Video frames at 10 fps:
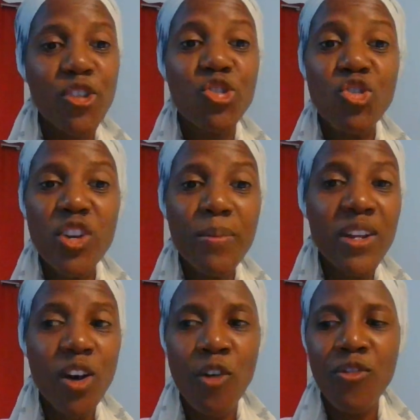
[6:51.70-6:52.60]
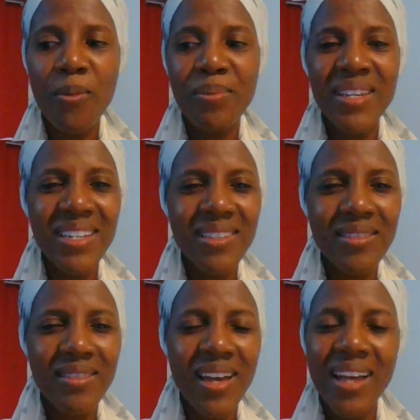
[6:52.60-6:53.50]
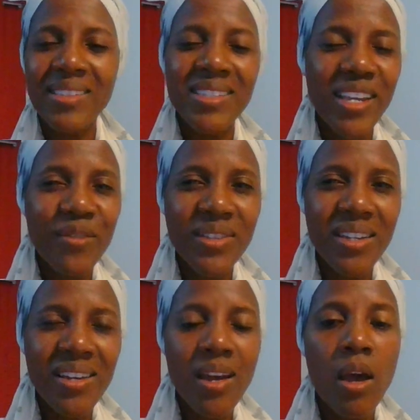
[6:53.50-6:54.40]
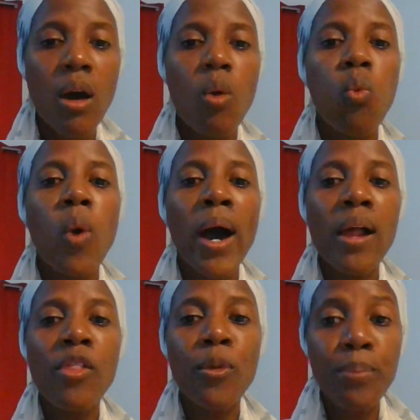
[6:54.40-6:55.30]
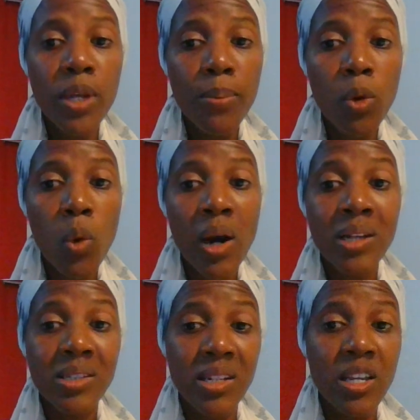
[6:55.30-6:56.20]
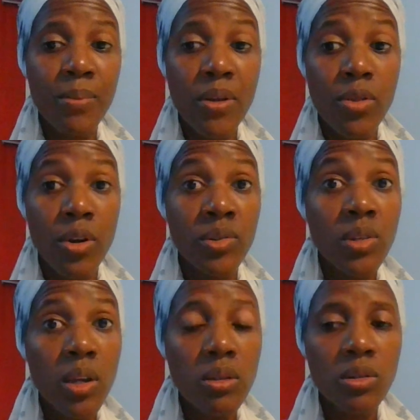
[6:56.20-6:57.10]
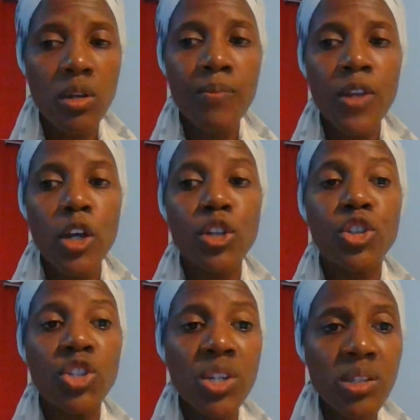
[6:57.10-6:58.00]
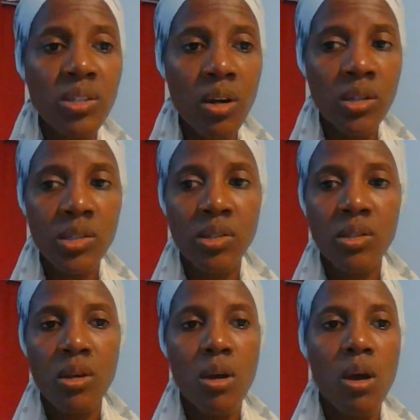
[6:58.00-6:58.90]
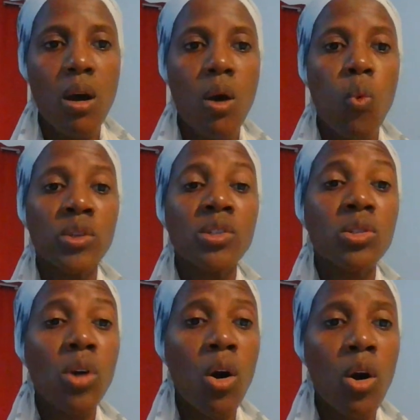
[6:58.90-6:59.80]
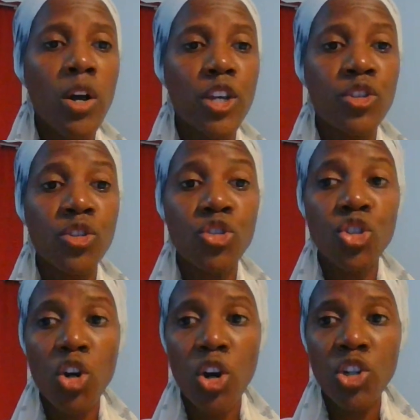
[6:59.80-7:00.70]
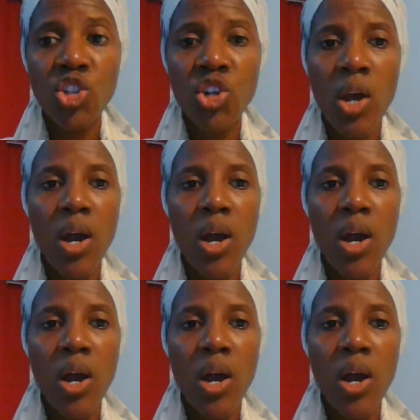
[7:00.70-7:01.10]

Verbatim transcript: dreaming of peace and safety while the people were asleep in their sins. Jesus saw his church